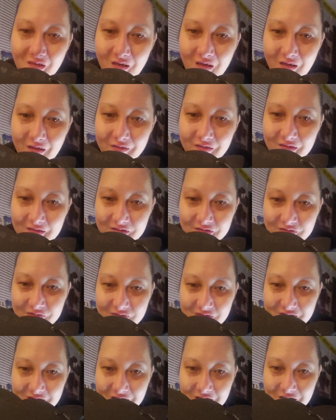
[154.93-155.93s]
I think it's
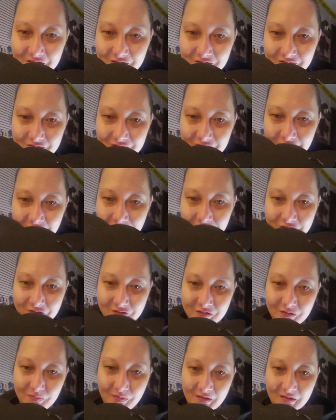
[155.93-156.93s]
really cute. It's
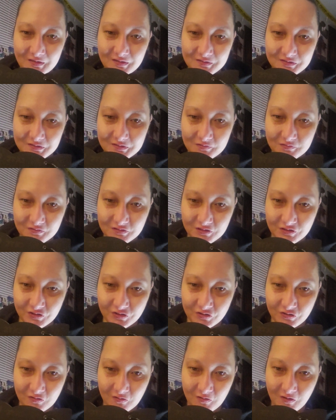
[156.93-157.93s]
too bad it doesn't really
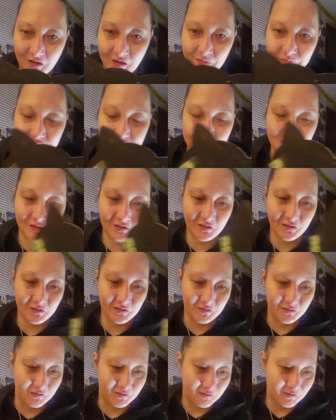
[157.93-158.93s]
show up, so I got
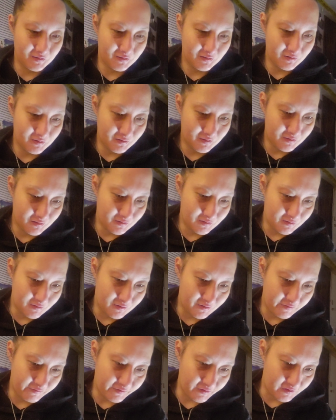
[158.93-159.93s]
to
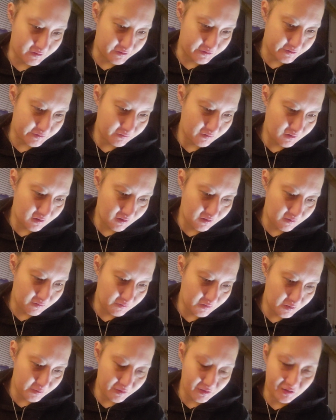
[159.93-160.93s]
figure something out.
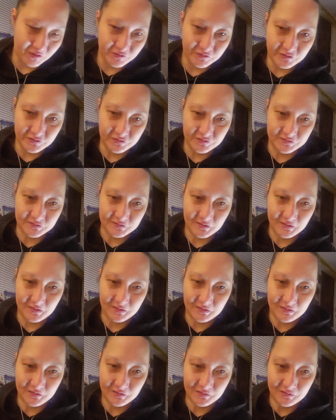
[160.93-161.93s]
Maybe I'll use,
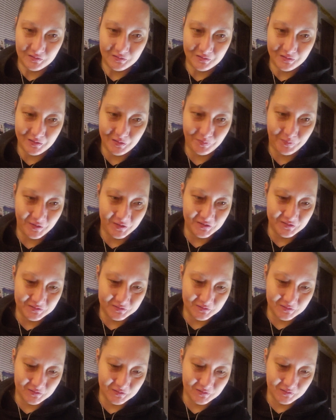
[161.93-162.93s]
like, a
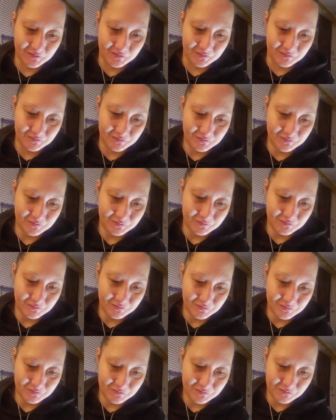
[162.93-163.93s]
painting.
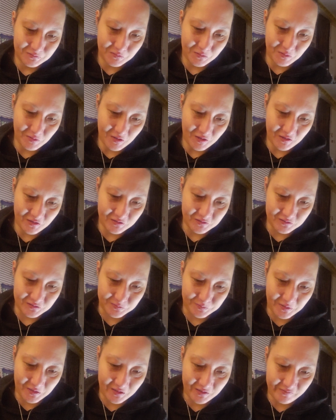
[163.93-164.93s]
Maybe I got to use
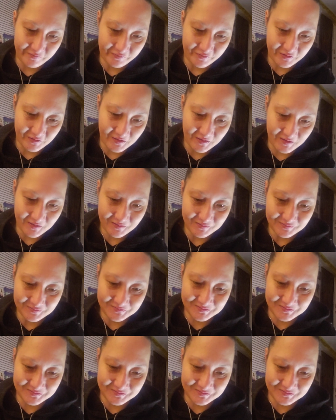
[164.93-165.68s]
paint for that.